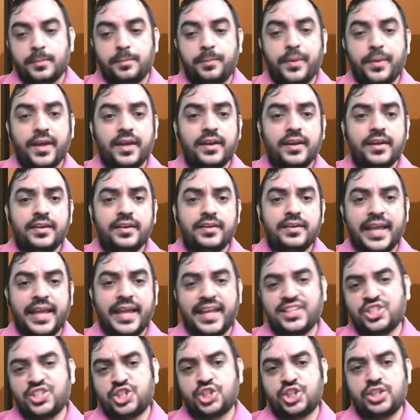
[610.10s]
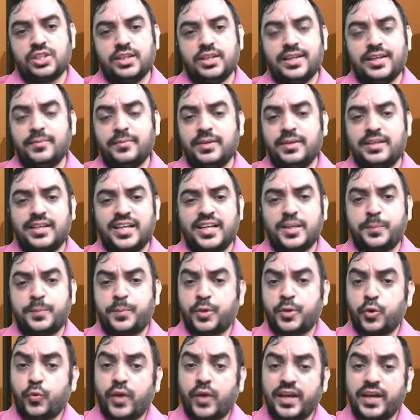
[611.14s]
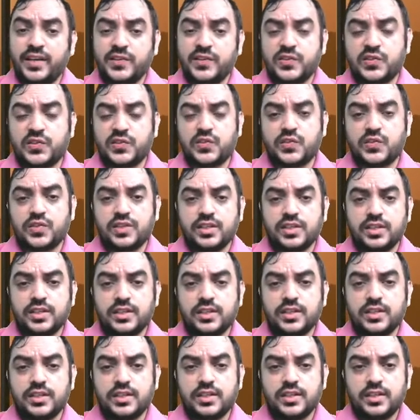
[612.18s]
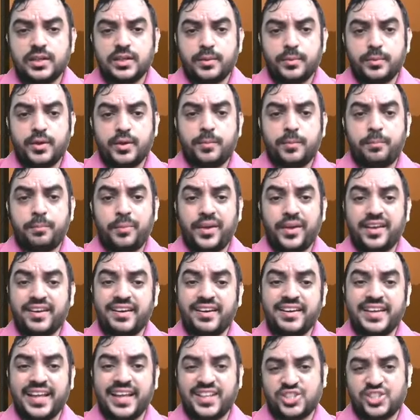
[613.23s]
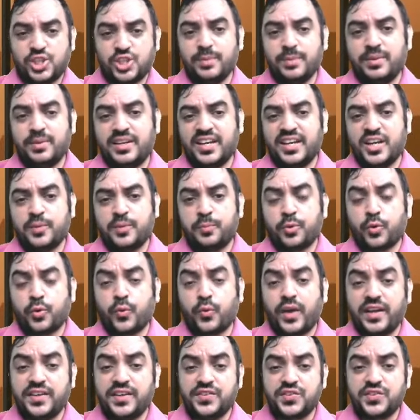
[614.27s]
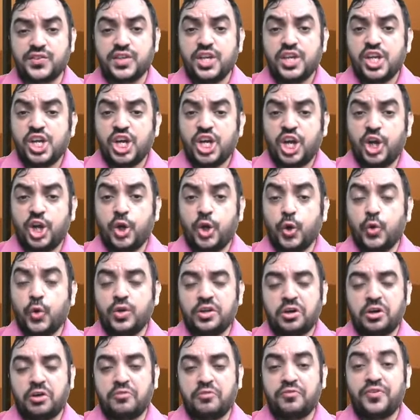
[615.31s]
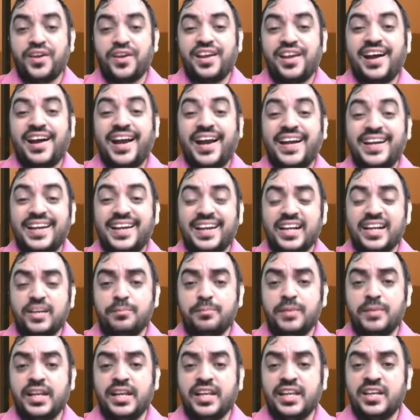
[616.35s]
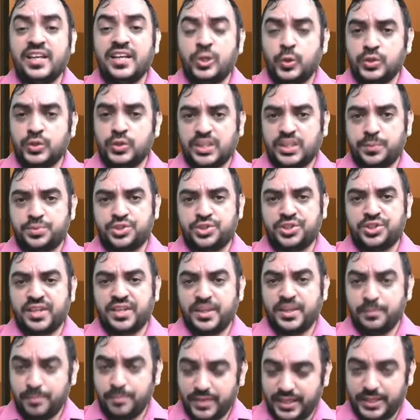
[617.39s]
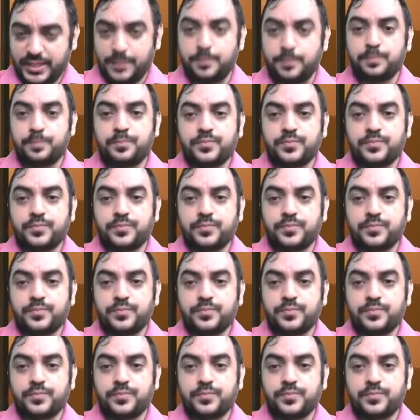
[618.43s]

Parent H Limited provides uh, parent H Limited provides a loan of 100 million to subsidiary B.